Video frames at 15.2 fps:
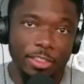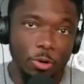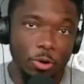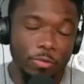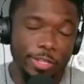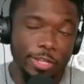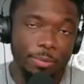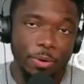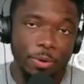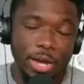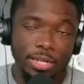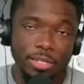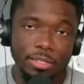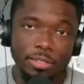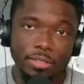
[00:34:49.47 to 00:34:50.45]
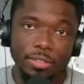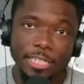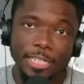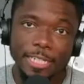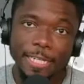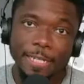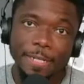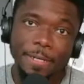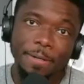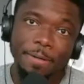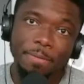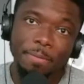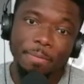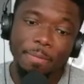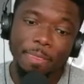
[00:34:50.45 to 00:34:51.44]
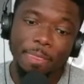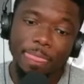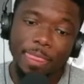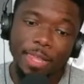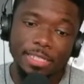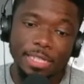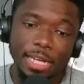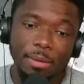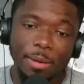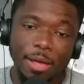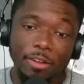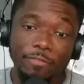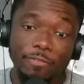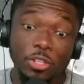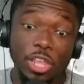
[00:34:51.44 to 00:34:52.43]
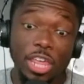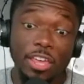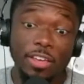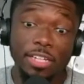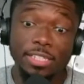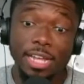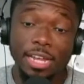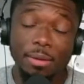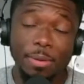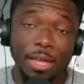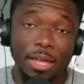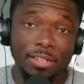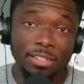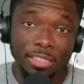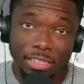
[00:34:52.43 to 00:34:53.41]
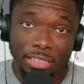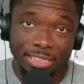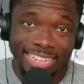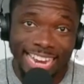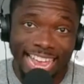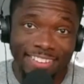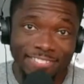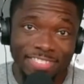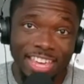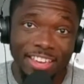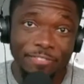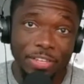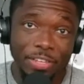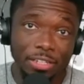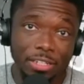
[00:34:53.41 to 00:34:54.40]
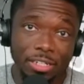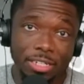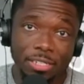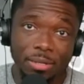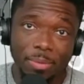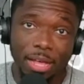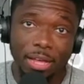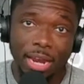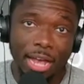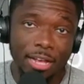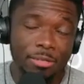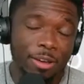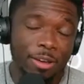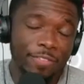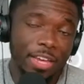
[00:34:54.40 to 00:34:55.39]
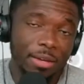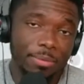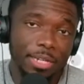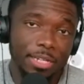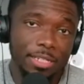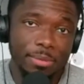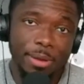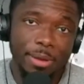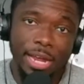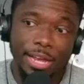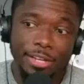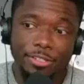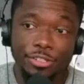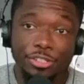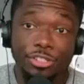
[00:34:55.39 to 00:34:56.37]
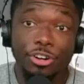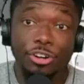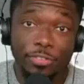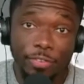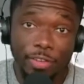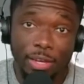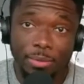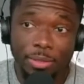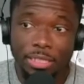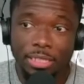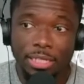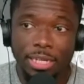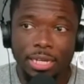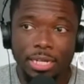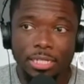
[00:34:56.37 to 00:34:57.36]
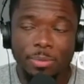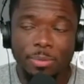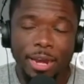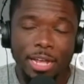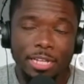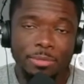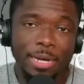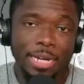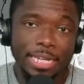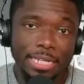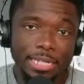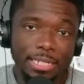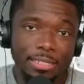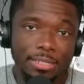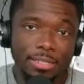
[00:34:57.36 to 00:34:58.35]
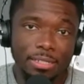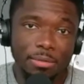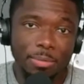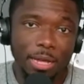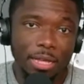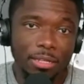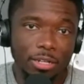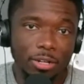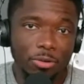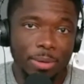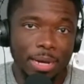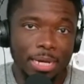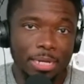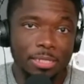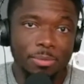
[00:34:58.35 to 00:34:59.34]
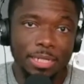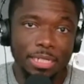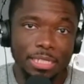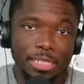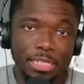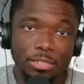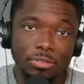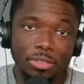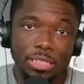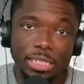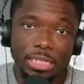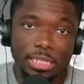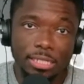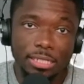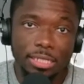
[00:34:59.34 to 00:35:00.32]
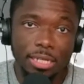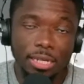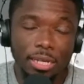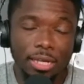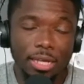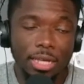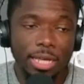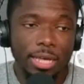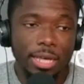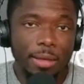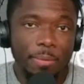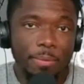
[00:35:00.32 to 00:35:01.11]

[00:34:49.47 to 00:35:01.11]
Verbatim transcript: over their pride. Yeah if you it's not about if they feel good it's about how's my family it's about how's this church family it's about how's my kids it's about you know my yeah. still needs to be